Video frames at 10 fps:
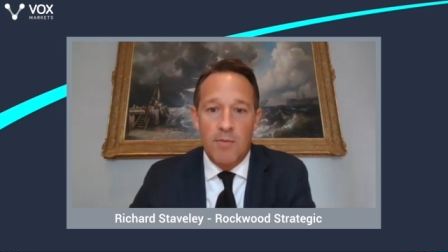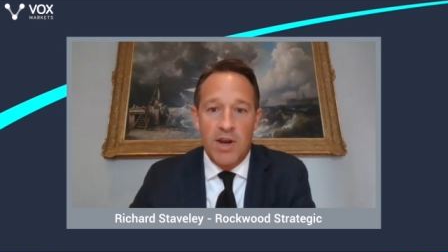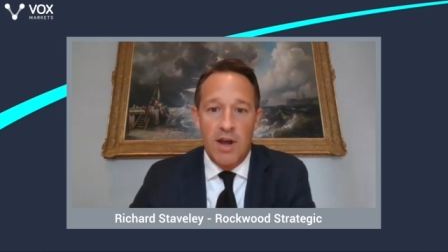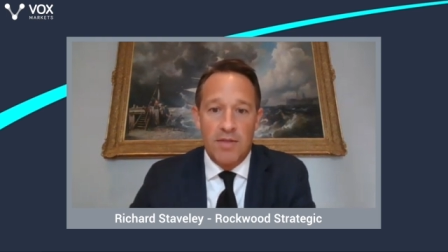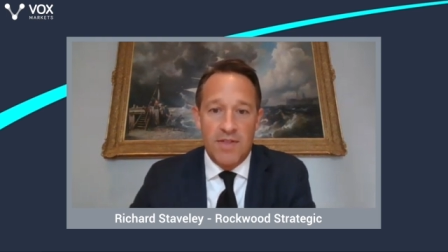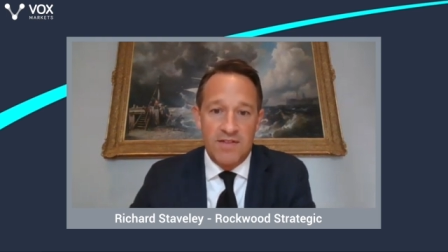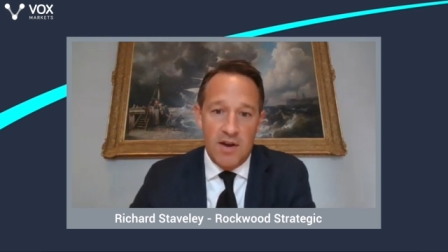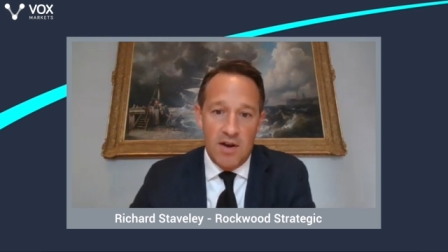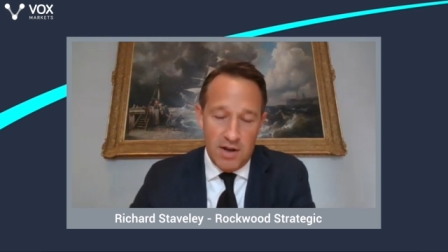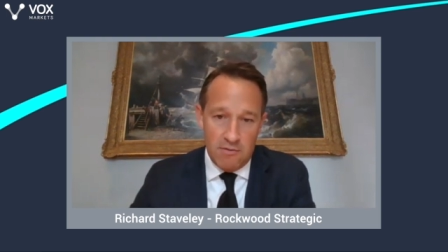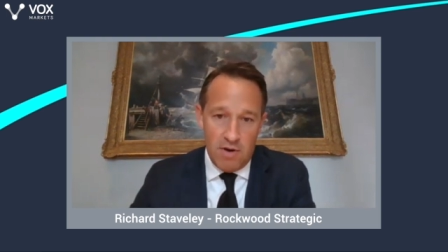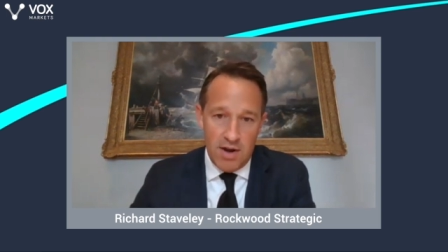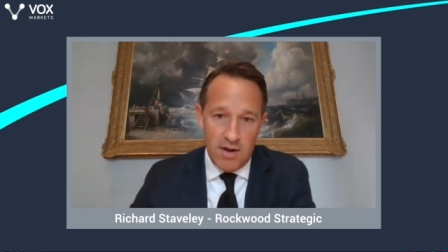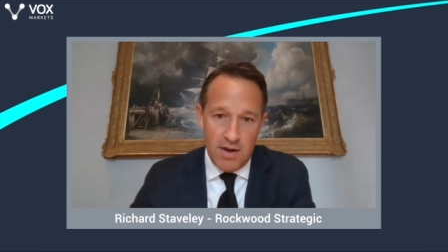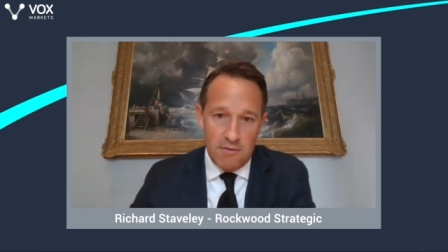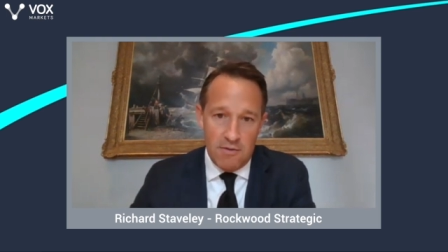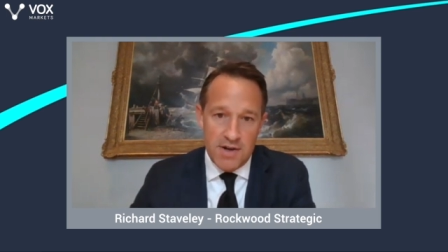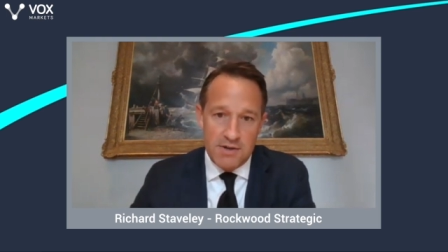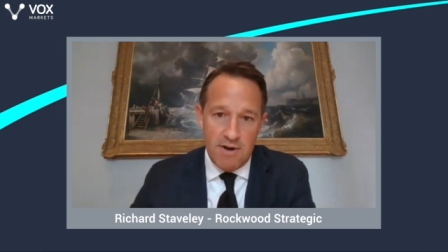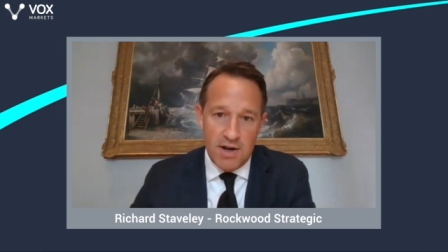and we know things are going in the
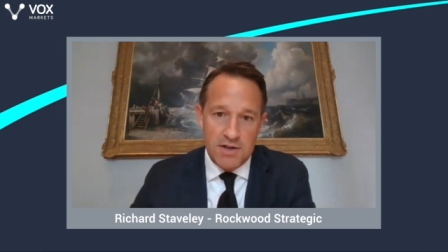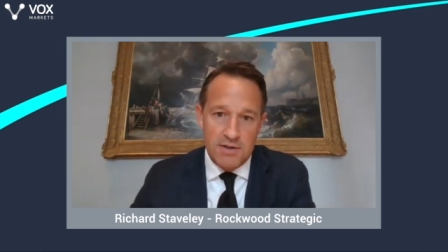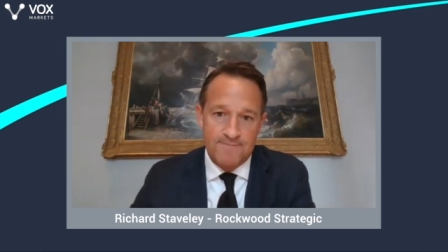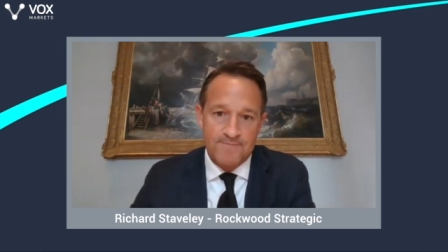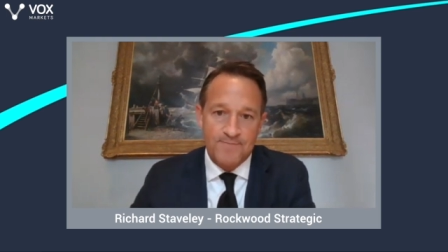right direction.